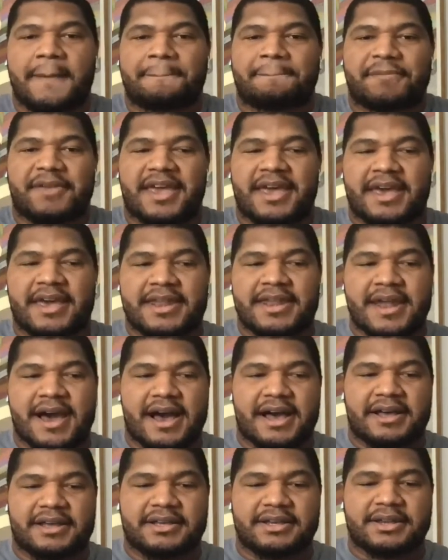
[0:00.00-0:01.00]
And,
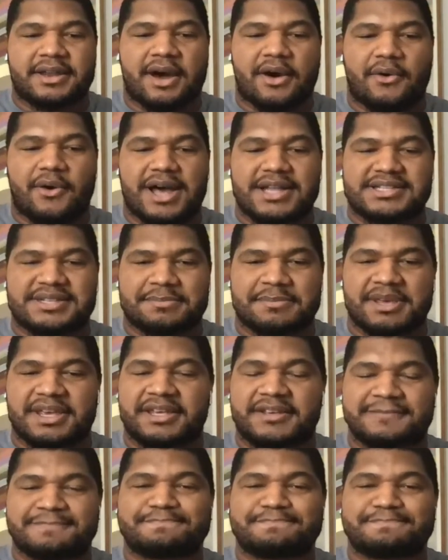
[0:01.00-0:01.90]
to me,